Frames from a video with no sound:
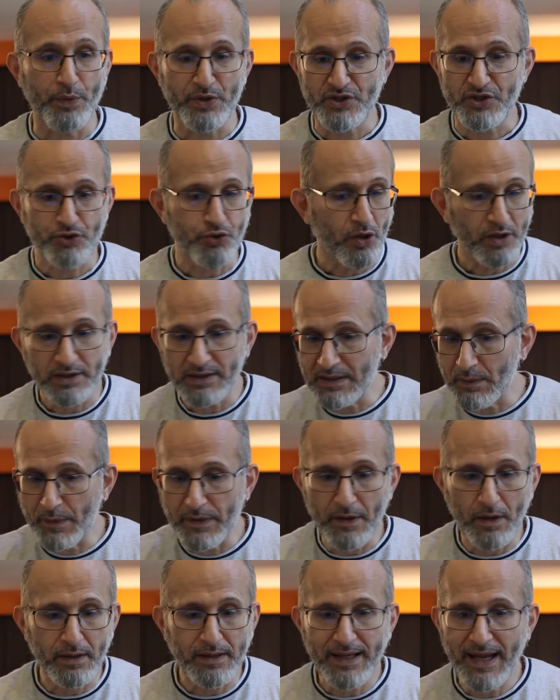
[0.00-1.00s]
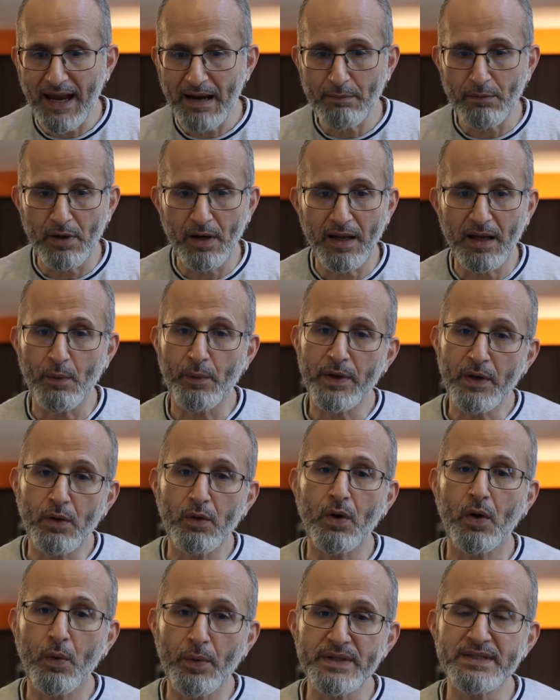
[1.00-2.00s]
we're struggling with our camera and we
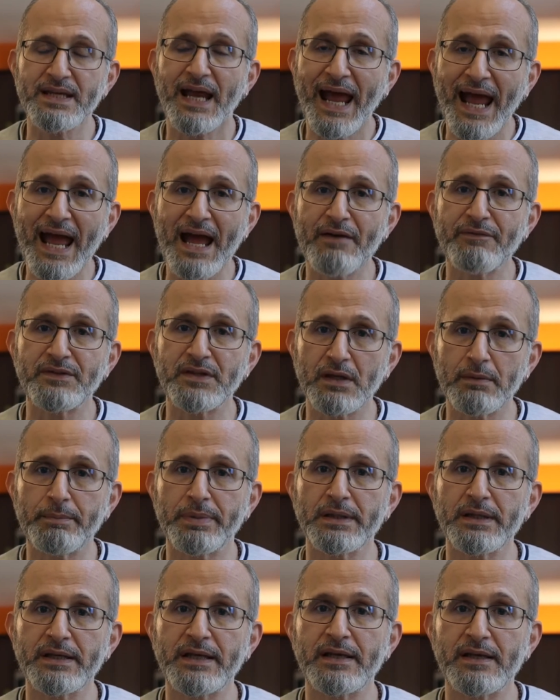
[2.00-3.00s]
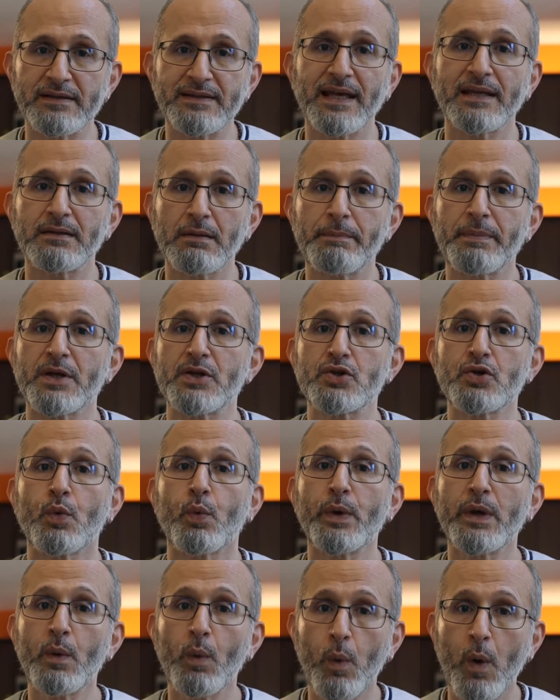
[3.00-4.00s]
don't always have the ability to take the picture
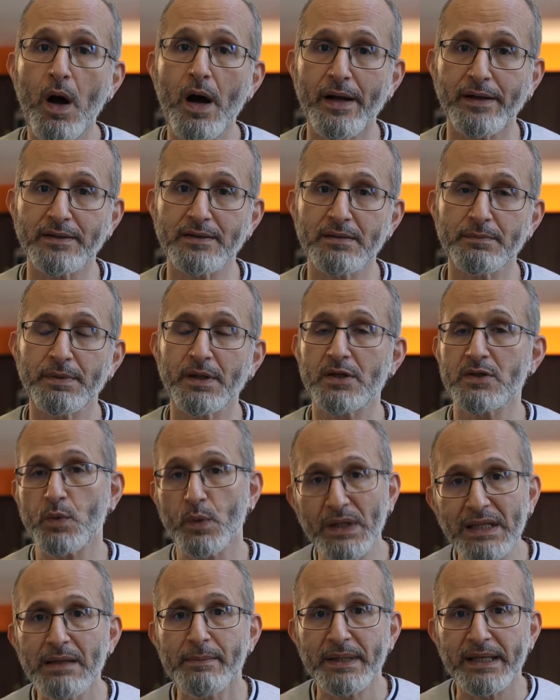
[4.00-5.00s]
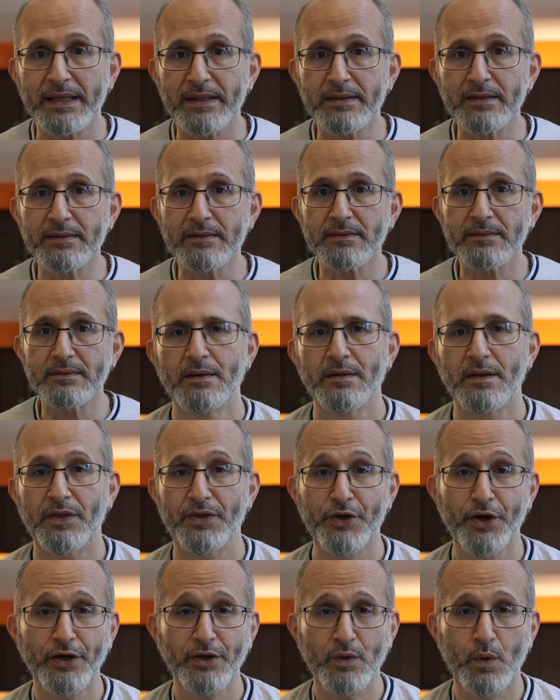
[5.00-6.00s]
we want because we're limited? The
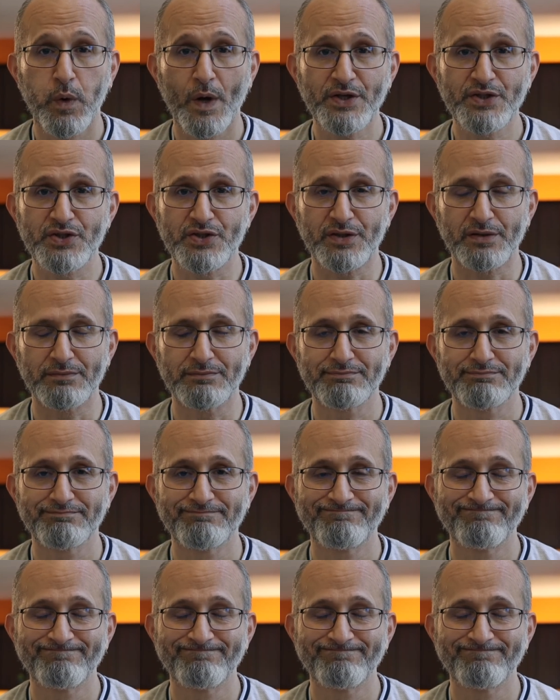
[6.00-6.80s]
third question,